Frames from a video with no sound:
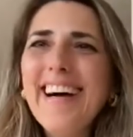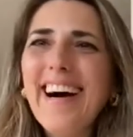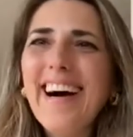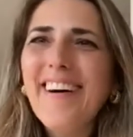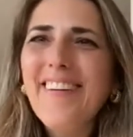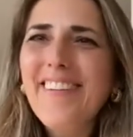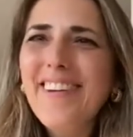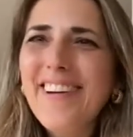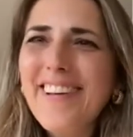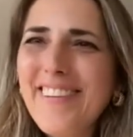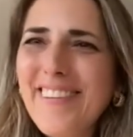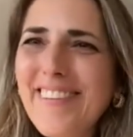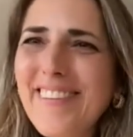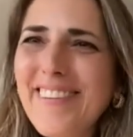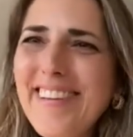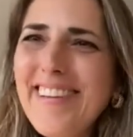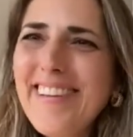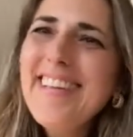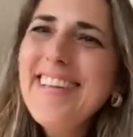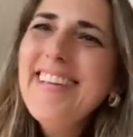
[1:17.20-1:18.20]
How are you?
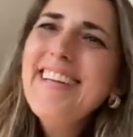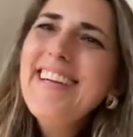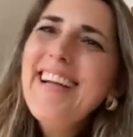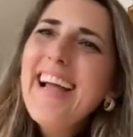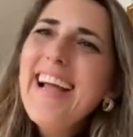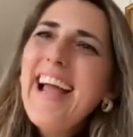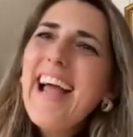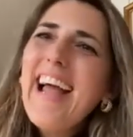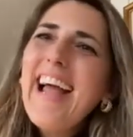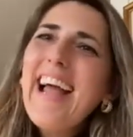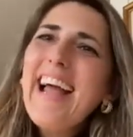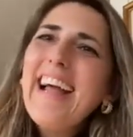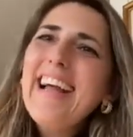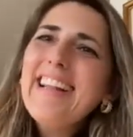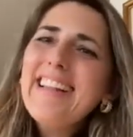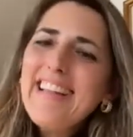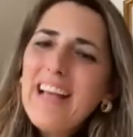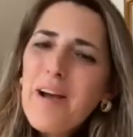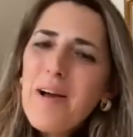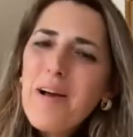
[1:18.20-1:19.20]

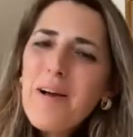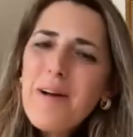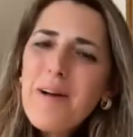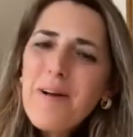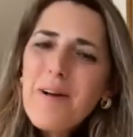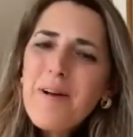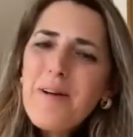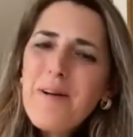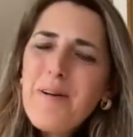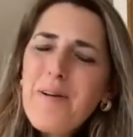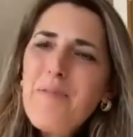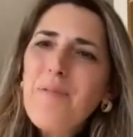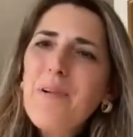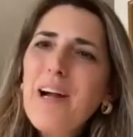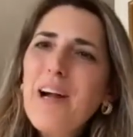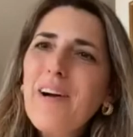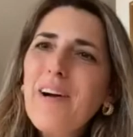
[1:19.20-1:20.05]
And we